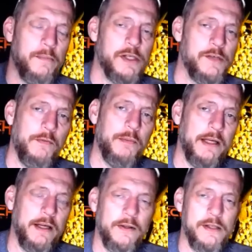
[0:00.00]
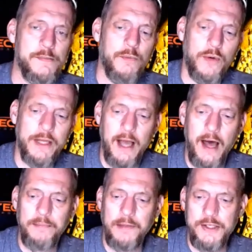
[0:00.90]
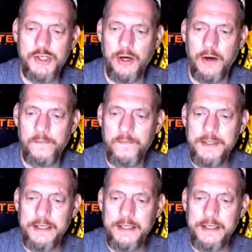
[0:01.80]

much for being here this morning. God bless y'all.